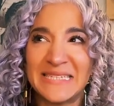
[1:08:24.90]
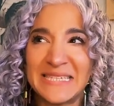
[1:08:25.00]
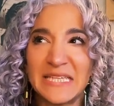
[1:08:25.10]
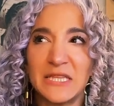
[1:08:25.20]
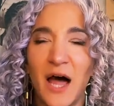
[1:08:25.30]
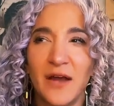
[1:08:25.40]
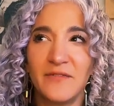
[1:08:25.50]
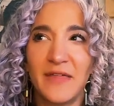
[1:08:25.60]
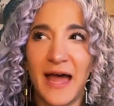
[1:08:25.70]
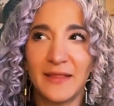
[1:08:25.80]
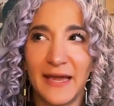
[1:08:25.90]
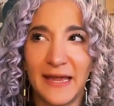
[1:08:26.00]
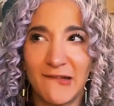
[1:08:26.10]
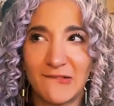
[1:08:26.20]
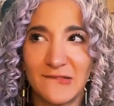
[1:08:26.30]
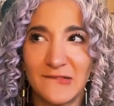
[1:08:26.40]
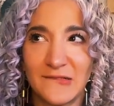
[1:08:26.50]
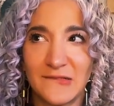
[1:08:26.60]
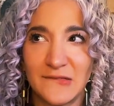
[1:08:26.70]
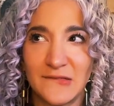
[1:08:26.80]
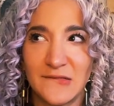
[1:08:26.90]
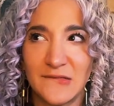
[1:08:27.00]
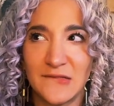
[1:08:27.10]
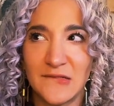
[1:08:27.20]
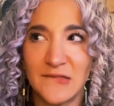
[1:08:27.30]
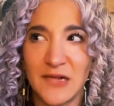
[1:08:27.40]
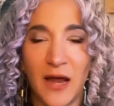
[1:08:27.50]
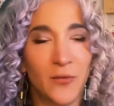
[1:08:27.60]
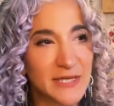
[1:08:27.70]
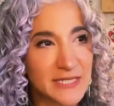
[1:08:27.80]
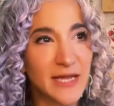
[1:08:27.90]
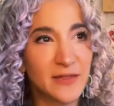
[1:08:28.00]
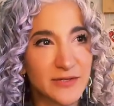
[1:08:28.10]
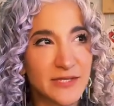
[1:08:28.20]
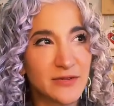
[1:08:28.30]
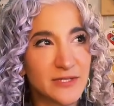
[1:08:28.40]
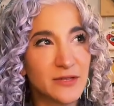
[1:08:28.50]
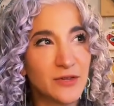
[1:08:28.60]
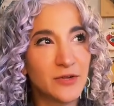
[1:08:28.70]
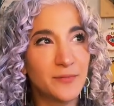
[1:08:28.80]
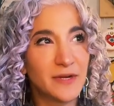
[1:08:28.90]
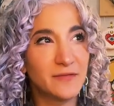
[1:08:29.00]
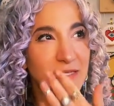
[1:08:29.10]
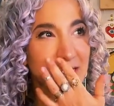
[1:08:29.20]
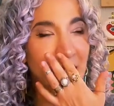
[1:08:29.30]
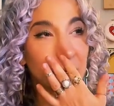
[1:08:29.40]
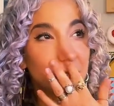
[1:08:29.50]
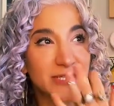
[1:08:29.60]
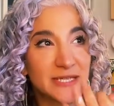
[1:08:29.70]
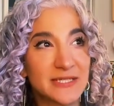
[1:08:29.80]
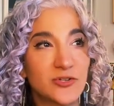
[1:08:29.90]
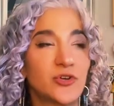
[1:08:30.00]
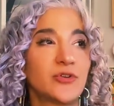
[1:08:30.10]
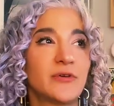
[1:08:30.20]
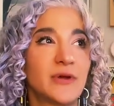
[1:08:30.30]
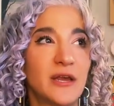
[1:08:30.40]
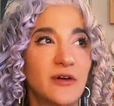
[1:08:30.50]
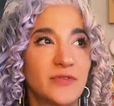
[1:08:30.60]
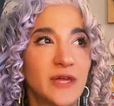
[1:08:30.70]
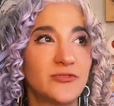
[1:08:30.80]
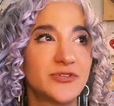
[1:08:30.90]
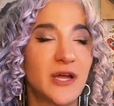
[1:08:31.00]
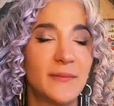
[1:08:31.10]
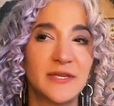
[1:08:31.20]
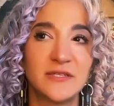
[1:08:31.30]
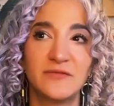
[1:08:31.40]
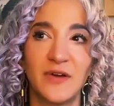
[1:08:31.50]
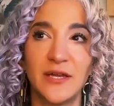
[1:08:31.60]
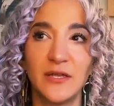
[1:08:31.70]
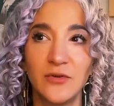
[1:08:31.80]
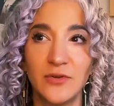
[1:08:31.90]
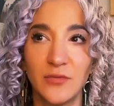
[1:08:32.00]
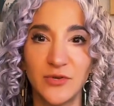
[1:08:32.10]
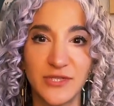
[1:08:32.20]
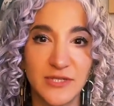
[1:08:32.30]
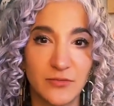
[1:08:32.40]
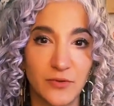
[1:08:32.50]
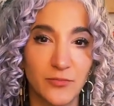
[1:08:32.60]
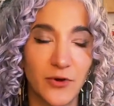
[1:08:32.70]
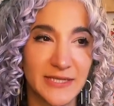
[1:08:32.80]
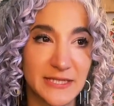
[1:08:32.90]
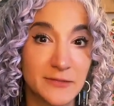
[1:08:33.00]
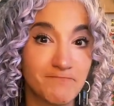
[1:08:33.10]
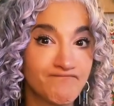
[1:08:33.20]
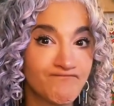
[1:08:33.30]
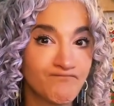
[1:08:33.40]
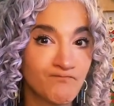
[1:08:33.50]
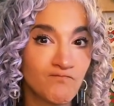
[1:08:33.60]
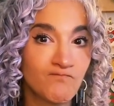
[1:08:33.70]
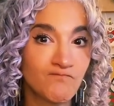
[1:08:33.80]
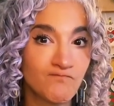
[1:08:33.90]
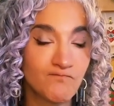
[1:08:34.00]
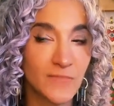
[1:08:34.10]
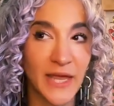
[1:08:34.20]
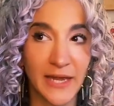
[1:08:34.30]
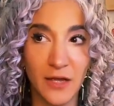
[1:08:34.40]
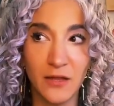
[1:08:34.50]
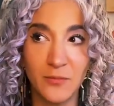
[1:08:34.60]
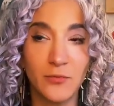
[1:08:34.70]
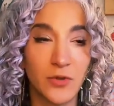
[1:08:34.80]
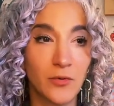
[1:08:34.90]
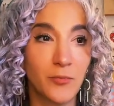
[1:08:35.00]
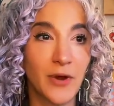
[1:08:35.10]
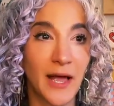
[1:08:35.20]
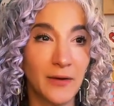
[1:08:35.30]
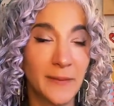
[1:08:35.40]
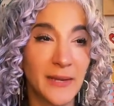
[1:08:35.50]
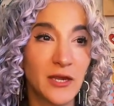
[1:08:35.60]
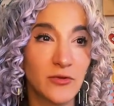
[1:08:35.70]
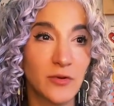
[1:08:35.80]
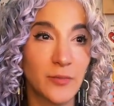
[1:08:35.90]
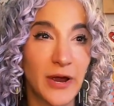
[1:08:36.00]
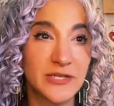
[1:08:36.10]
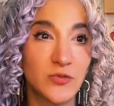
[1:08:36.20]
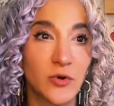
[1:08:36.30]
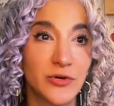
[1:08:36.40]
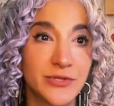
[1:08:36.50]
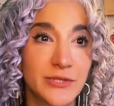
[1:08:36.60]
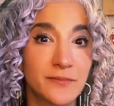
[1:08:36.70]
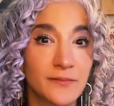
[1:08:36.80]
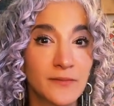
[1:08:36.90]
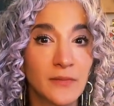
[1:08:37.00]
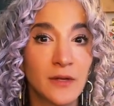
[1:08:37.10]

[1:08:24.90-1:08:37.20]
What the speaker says: this is a lot of that, like, I want to say there's a little bit of this energy that's occurring right now for the energy coming into divine union, which is the repressed, like, I'm getting here the repressed words.